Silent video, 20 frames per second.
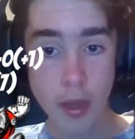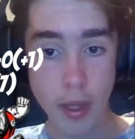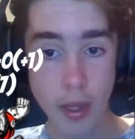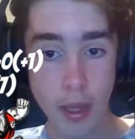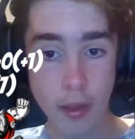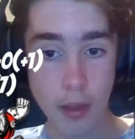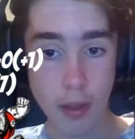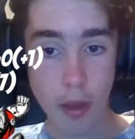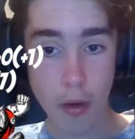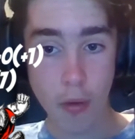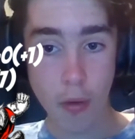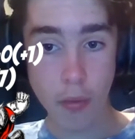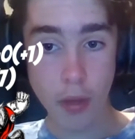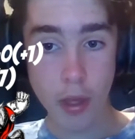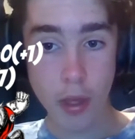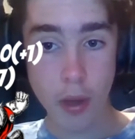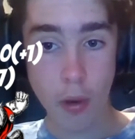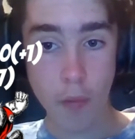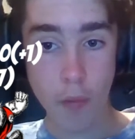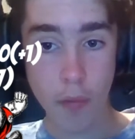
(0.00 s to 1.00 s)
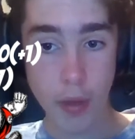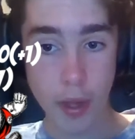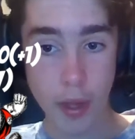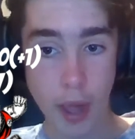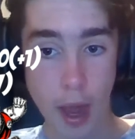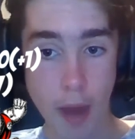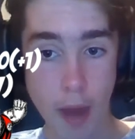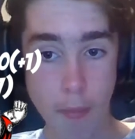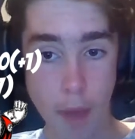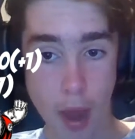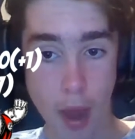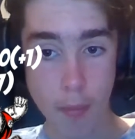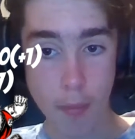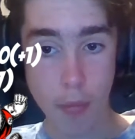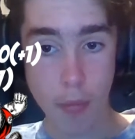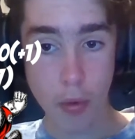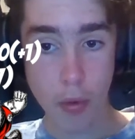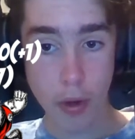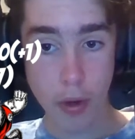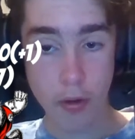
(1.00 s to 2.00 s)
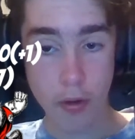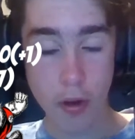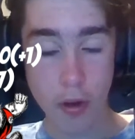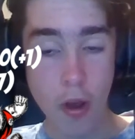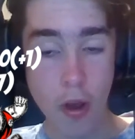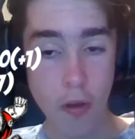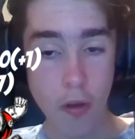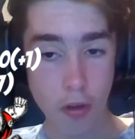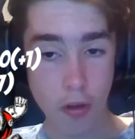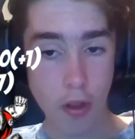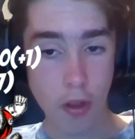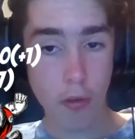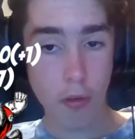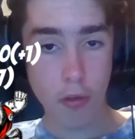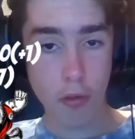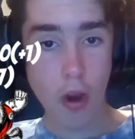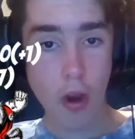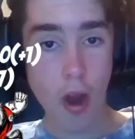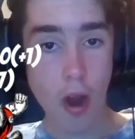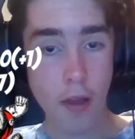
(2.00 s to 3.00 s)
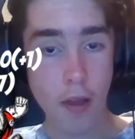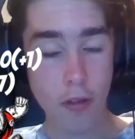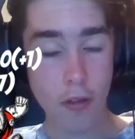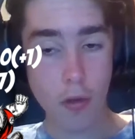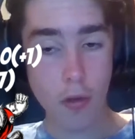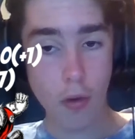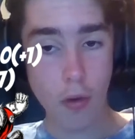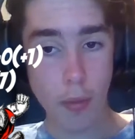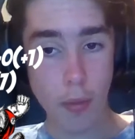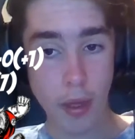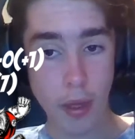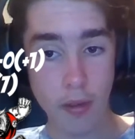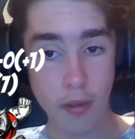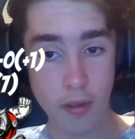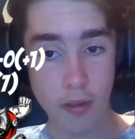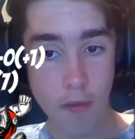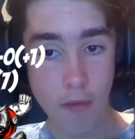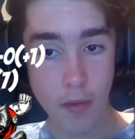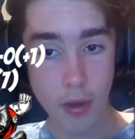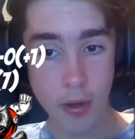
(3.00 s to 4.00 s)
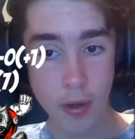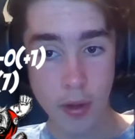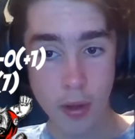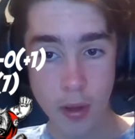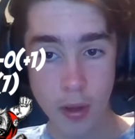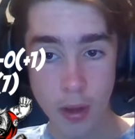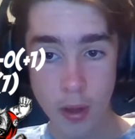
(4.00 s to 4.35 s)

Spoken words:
kicked their only goal for the game and point, so their entire score being 7.